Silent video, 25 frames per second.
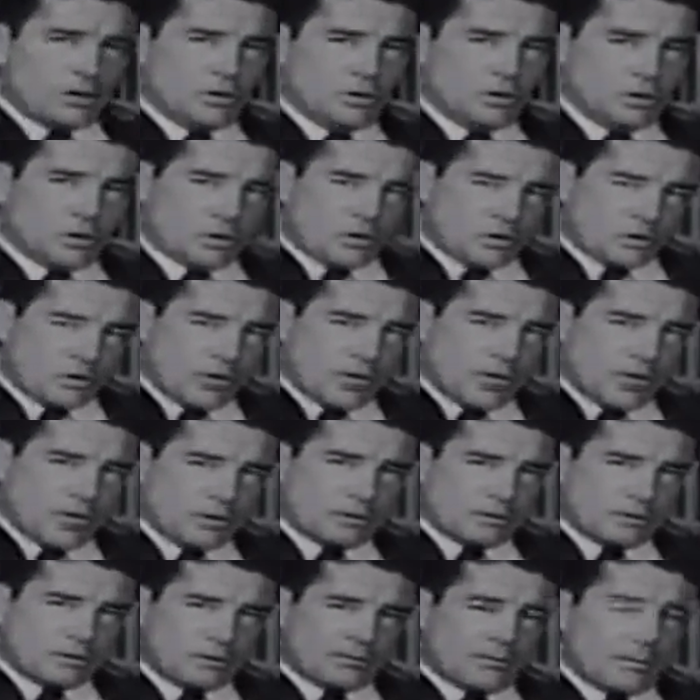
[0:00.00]
You can read
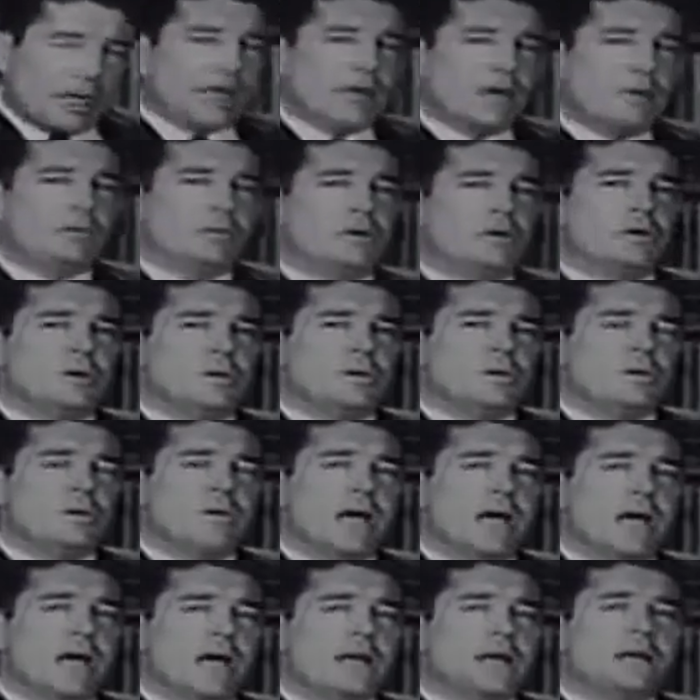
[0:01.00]
it, make up your own
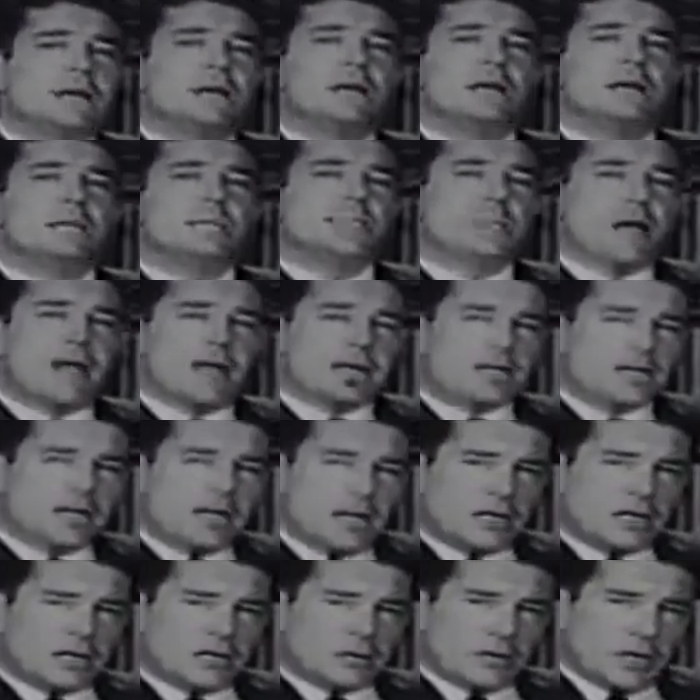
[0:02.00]
mind, pass it
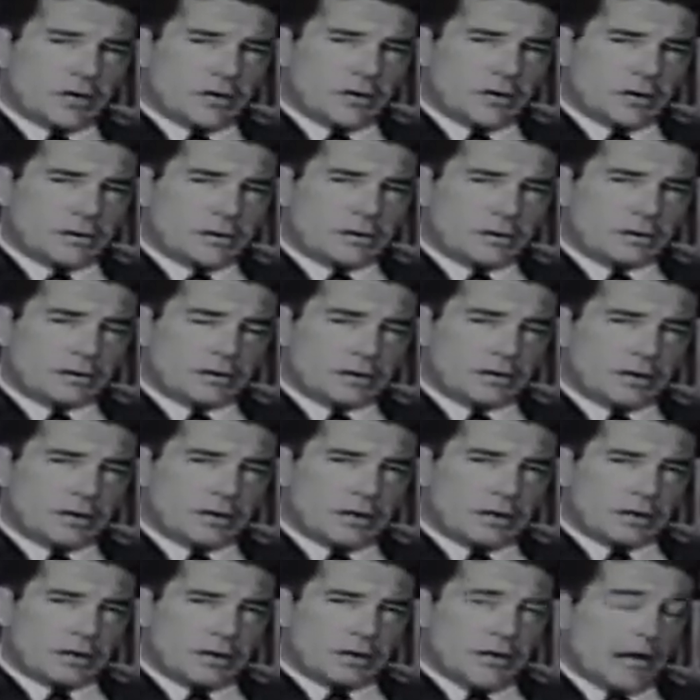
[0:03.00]
on to others.
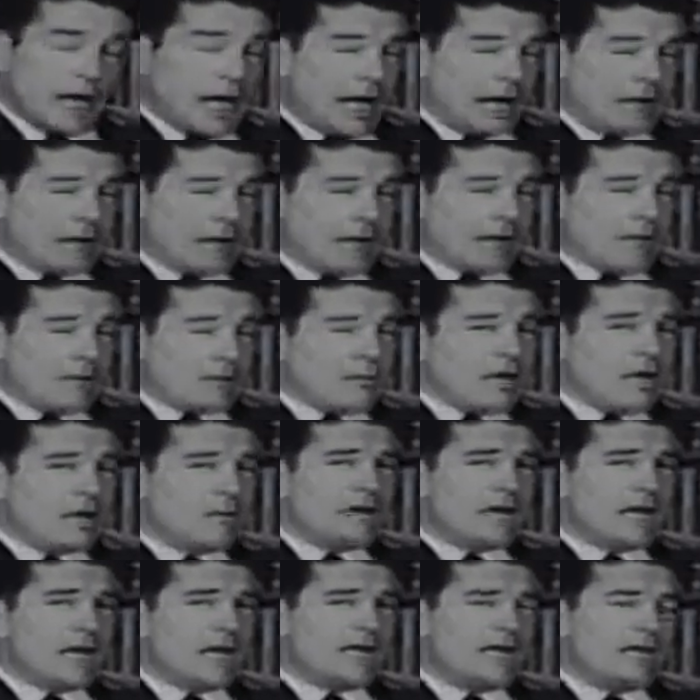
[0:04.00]
I think it may
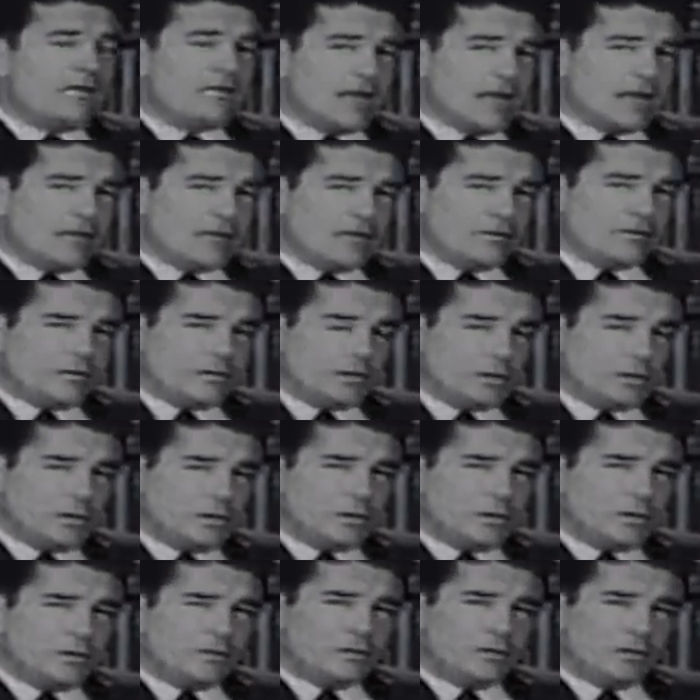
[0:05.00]
be an effective
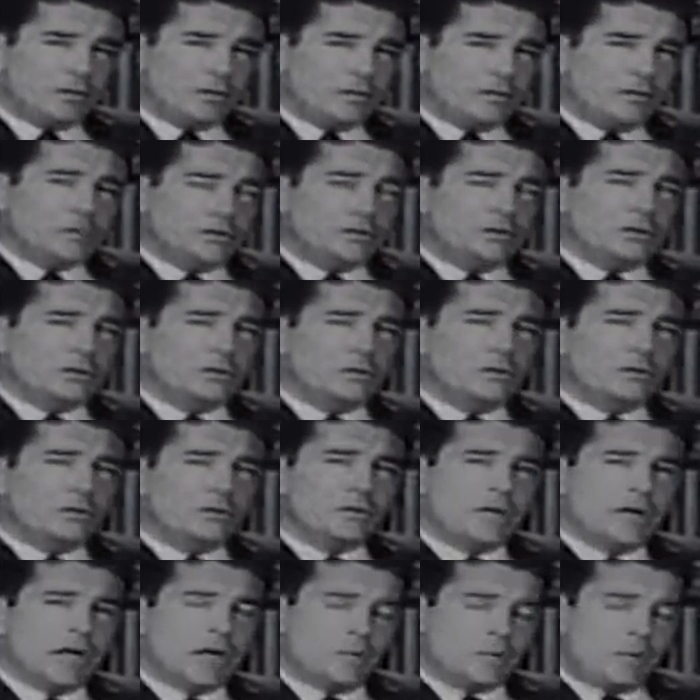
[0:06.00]
tool for you to use
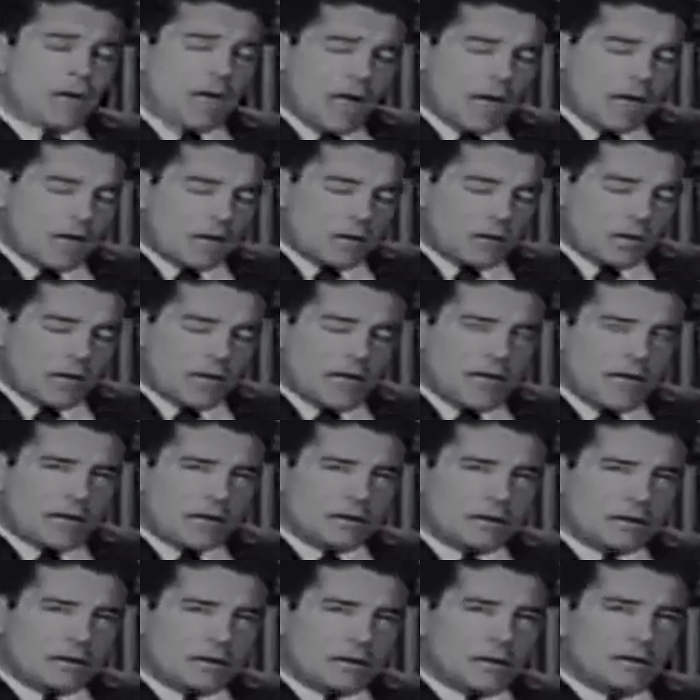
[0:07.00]
to help
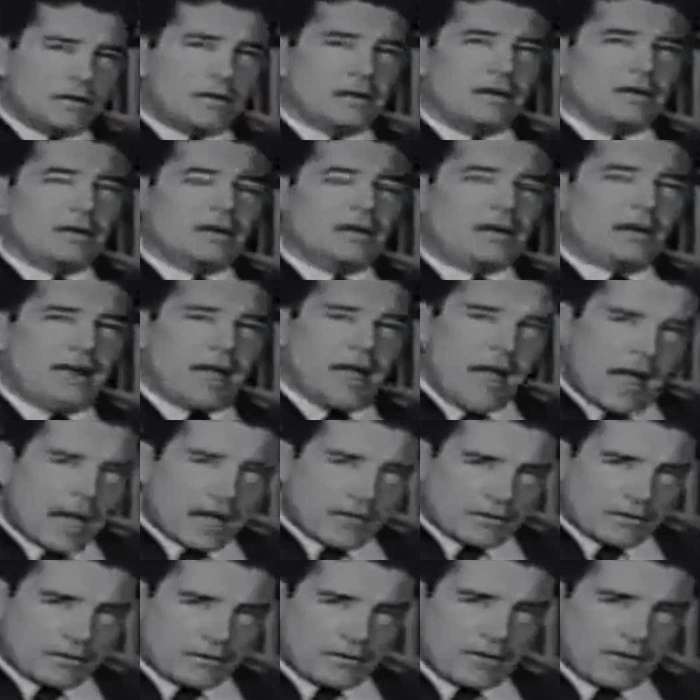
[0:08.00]
educate and
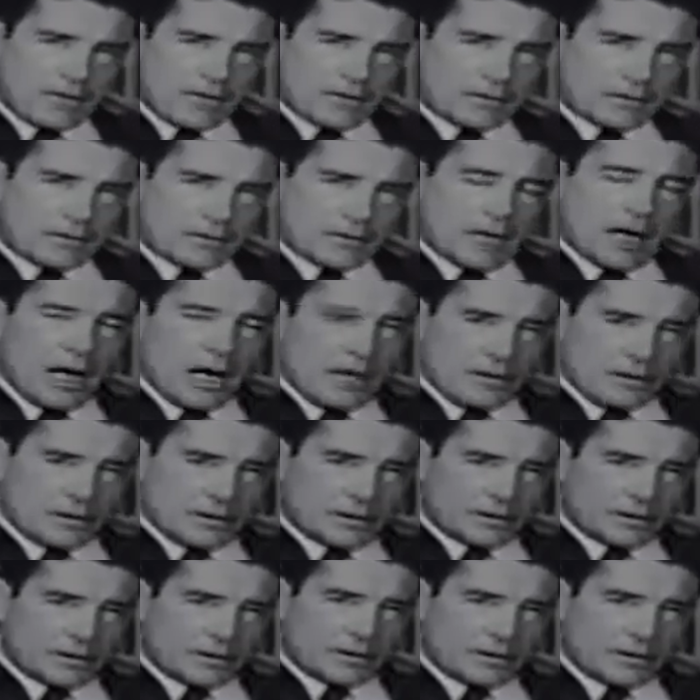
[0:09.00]
activate
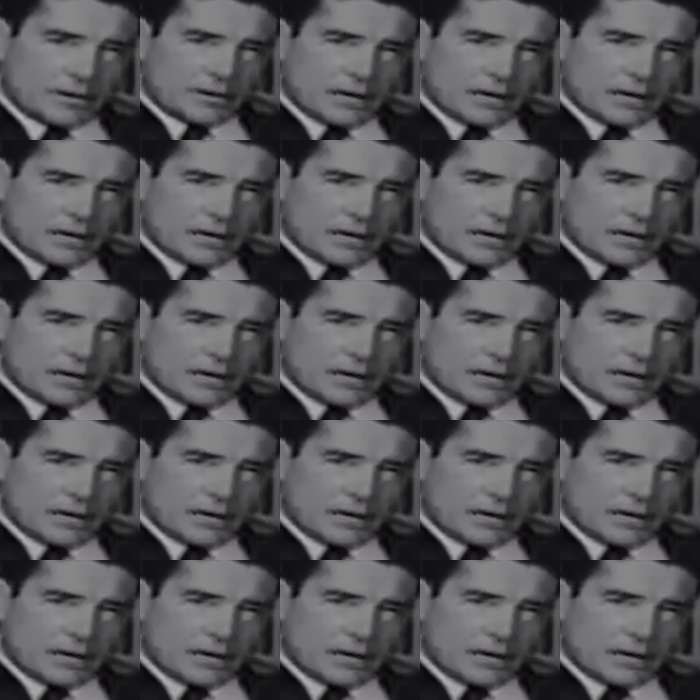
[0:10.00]
others.